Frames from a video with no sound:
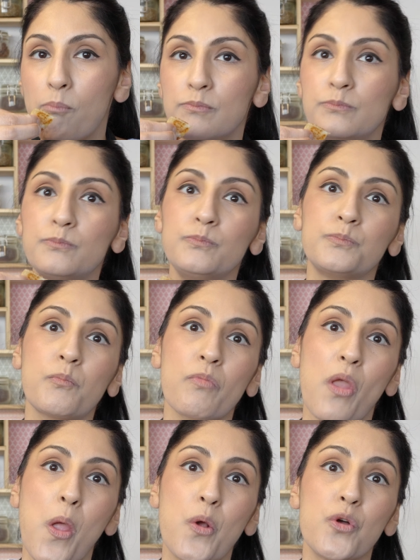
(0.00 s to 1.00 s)

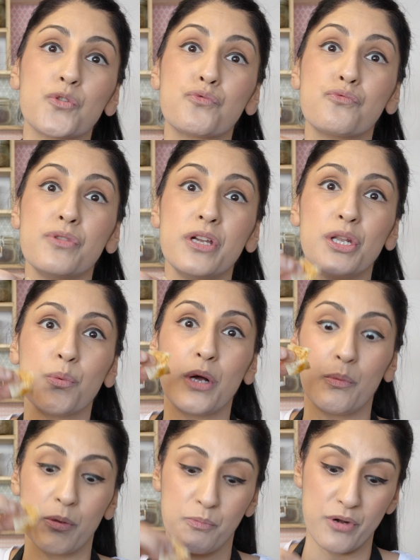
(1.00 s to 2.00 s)
It goes really well with